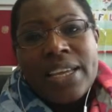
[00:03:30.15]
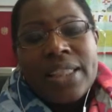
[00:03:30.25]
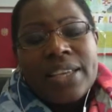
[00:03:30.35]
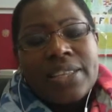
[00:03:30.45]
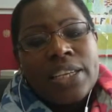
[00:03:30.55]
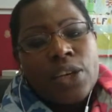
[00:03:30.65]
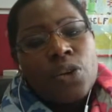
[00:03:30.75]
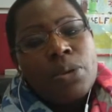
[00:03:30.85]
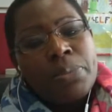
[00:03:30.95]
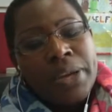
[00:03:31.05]
These are the
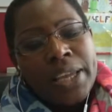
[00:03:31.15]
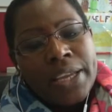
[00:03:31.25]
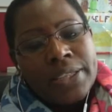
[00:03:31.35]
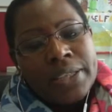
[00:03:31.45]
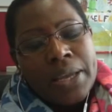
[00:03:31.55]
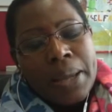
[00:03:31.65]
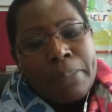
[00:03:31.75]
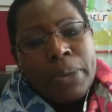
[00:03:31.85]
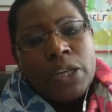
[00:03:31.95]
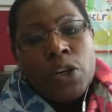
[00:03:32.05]
global players,
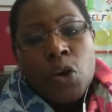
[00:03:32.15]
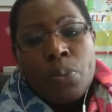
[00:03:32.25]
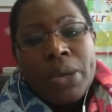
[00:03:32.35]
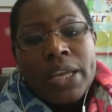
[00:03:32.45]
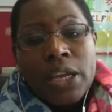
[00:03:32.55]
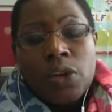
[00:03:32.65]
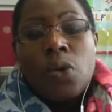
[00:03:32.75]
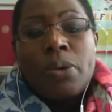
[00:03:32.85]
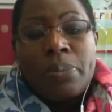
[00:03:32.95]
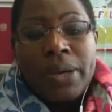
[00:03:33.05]
but being a
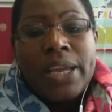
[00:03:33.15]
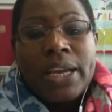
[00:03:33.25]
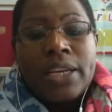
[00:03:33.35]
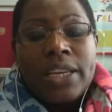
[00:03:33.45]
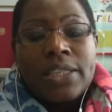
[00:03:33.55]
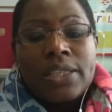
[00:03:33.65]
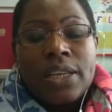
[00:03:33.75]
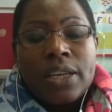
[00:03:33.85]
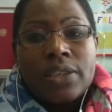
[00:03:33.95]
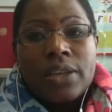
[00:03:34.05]
global player is not